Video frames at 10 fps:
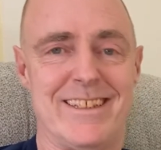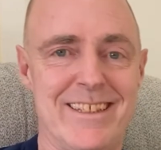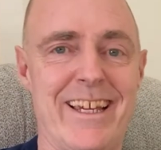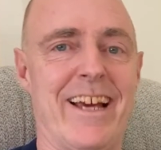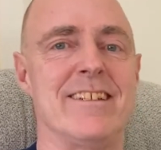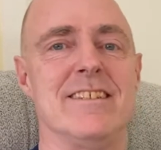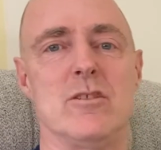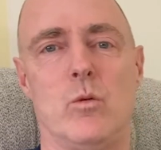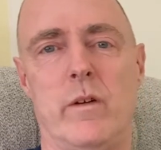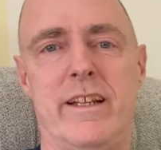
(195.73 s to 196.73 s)
get us
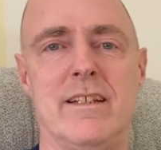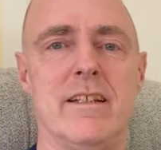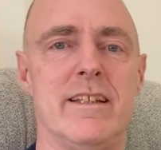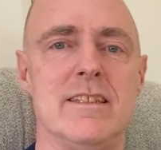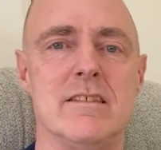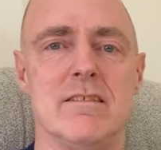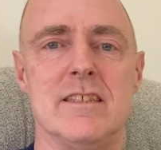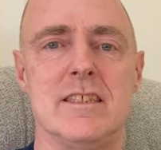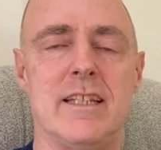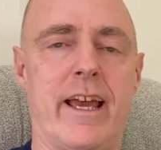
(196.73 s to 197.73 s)
all into this sort of
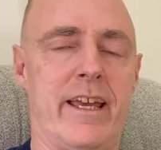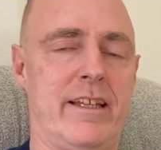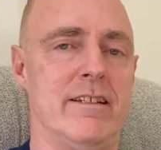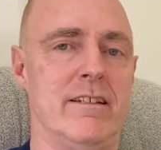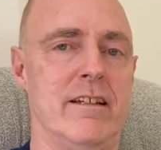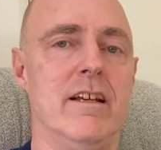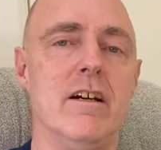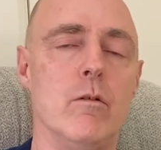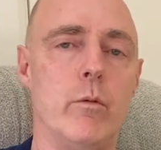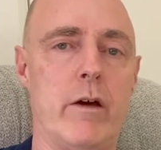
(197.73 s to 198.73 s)
state and
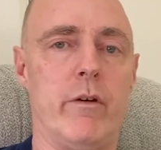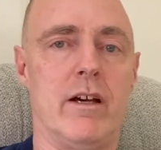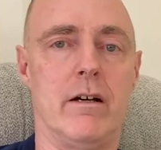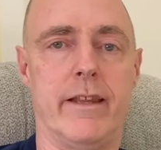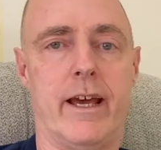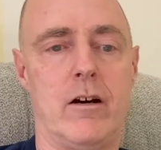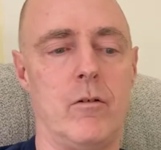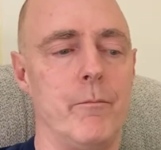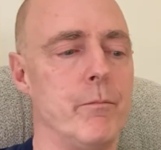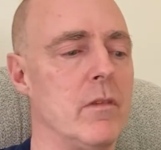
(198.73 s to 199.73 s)
where we are
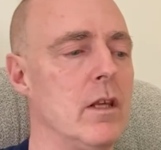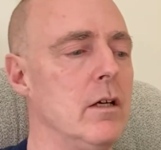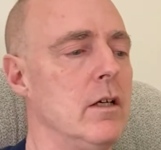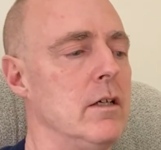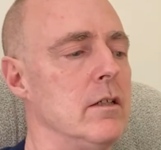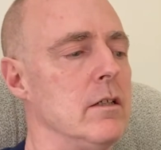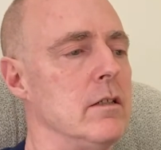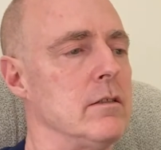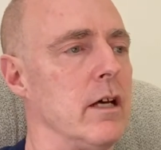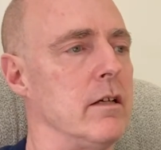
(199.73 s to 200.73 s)
now.
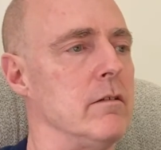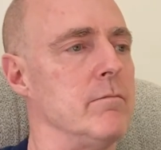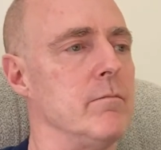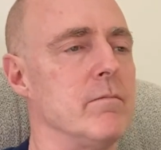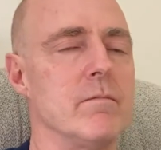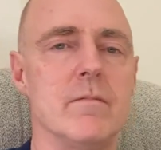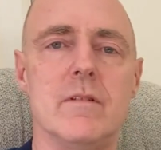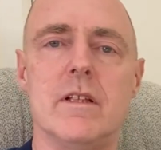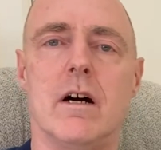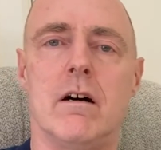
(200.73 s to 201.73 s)
So
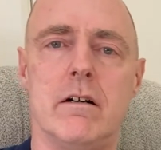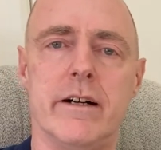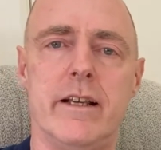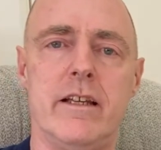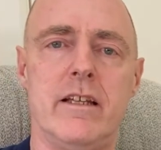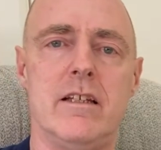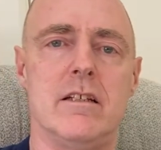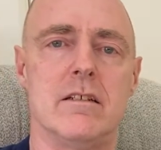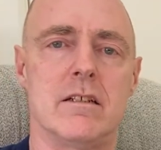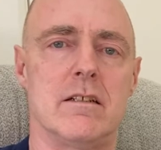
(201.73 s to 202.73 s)

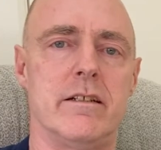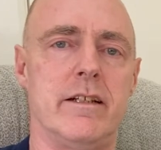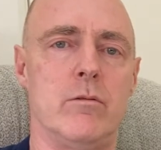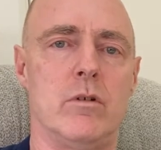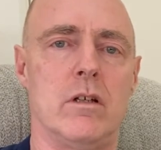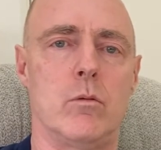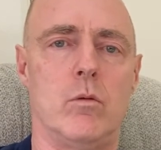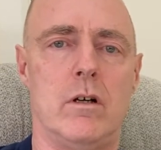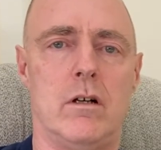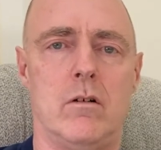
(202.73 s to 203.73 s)
highly, highly
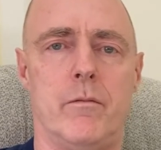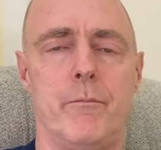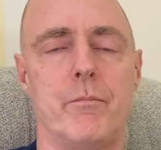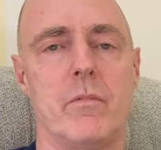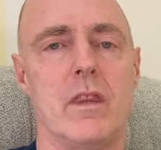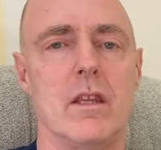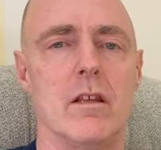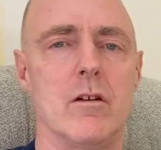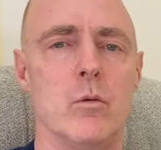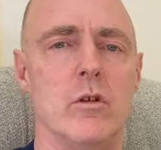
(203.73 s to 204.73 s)
worthwhile
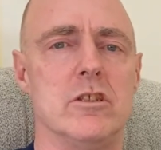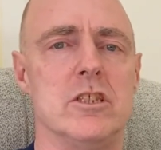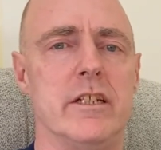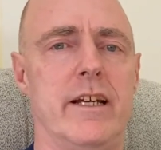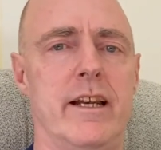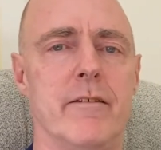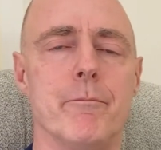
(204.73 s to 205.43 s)
watching.